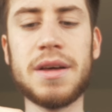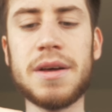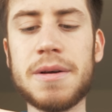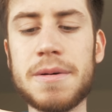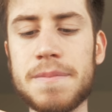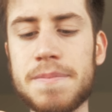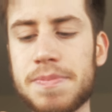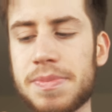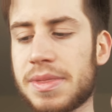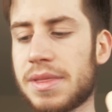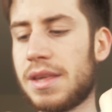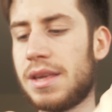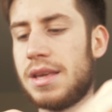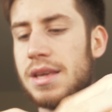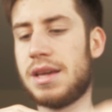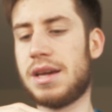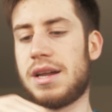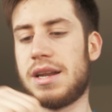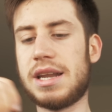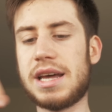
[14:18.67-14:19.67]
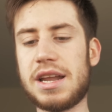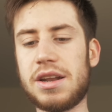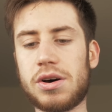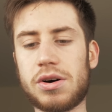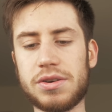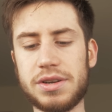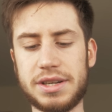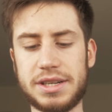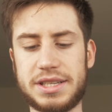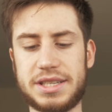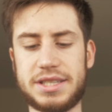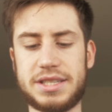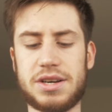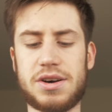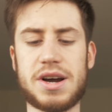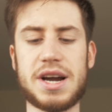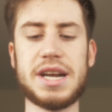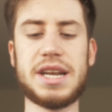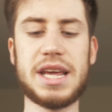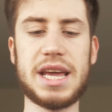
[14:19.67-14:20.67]
And then on the
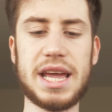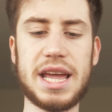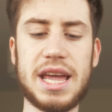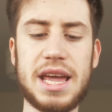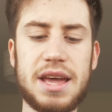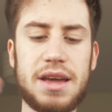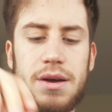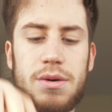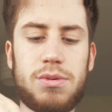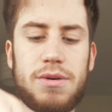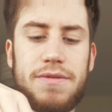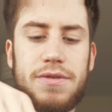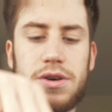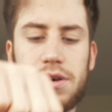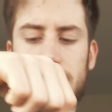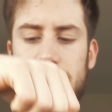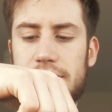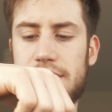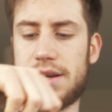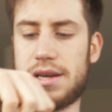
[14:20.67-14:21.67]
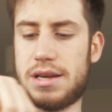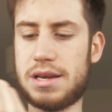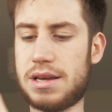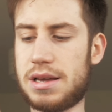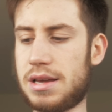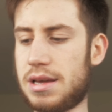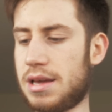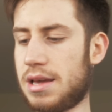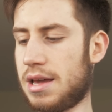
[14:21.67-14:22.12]
side here, we've got it.